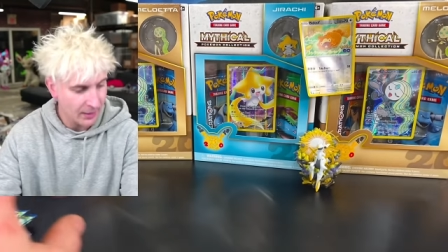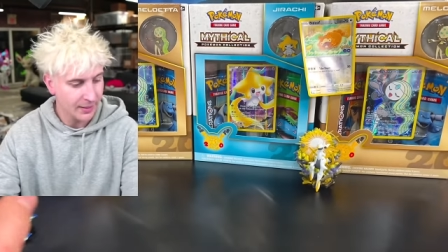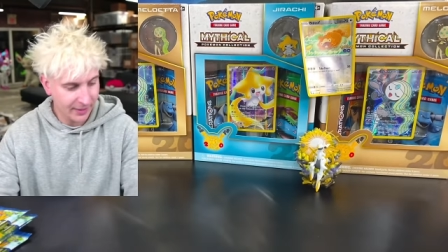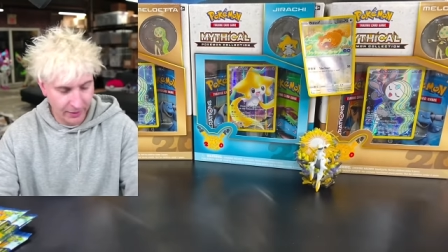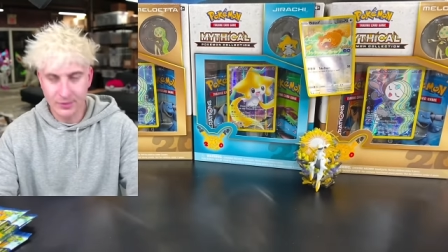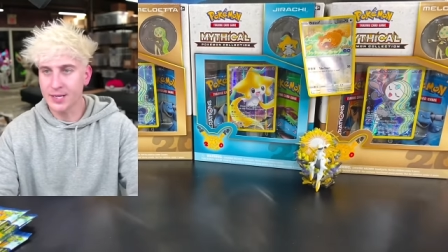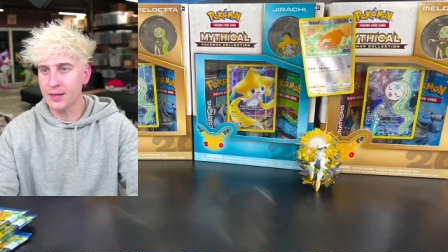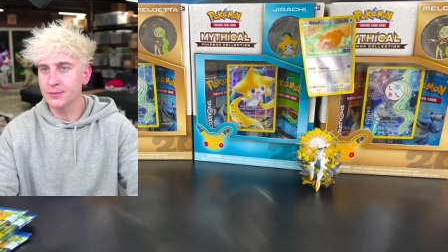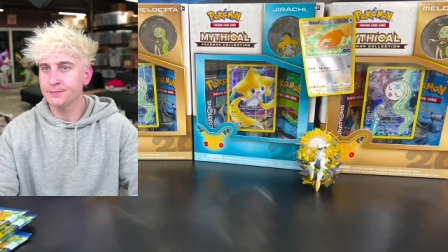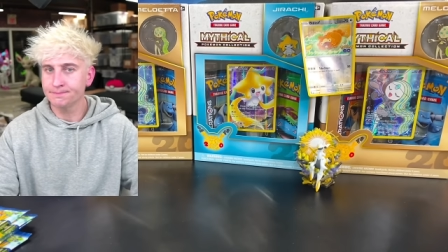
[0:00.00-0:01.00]
Garros
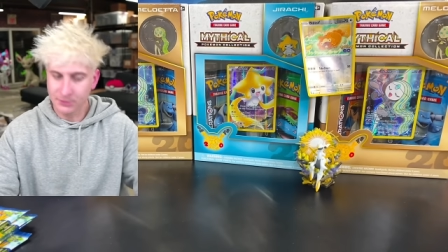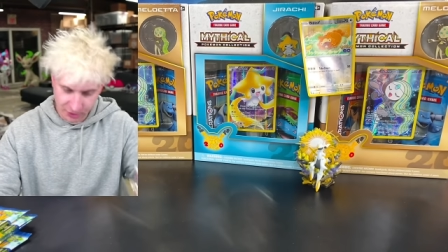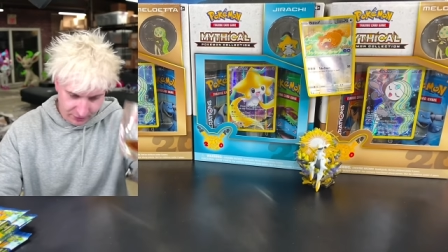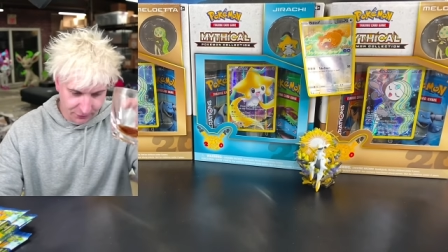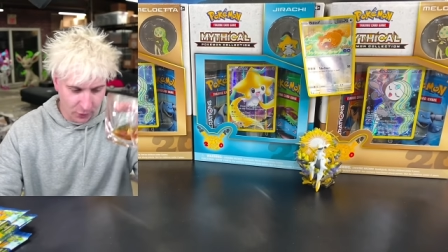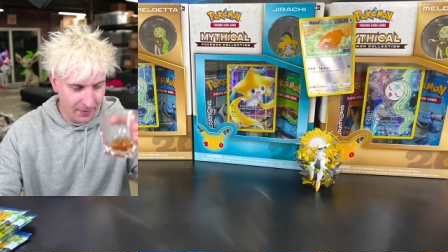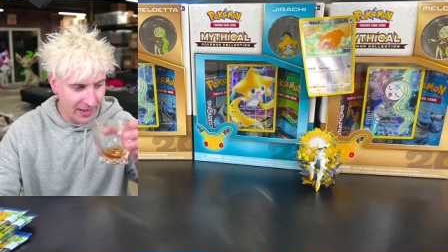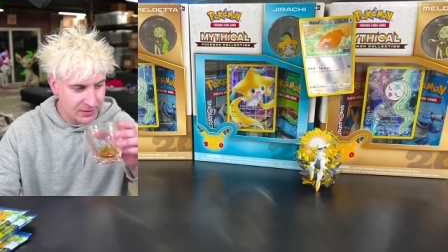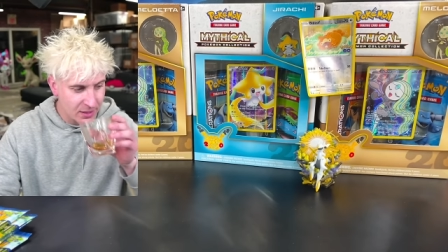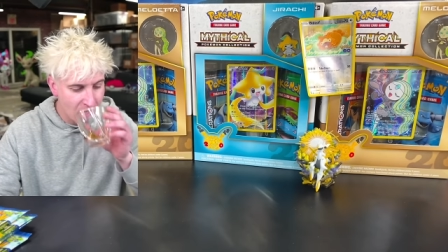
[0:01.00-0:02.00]
Hall. Cheers. Four packs.